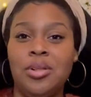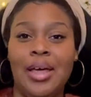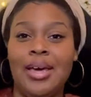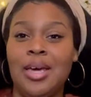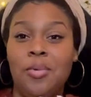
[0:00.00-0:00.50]

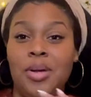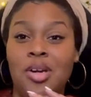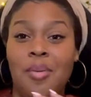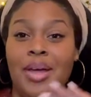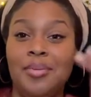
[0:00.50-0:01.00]
Like, it wasn't
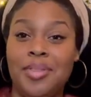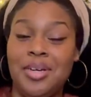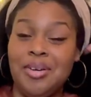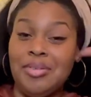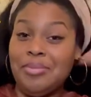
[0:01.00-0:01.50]
nobody but the
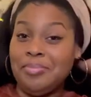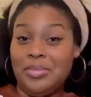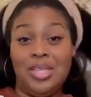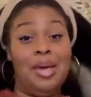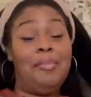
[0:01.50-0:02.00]
devil
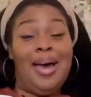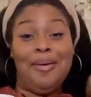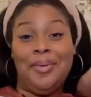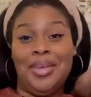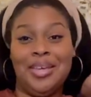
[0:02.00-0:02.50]
in my
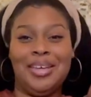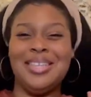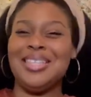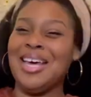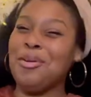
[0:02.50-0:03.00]
opinion.
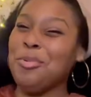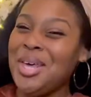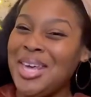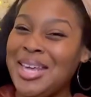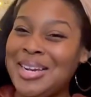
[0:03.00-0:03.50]
Cause like
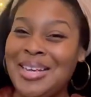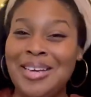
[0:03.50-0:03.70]
what?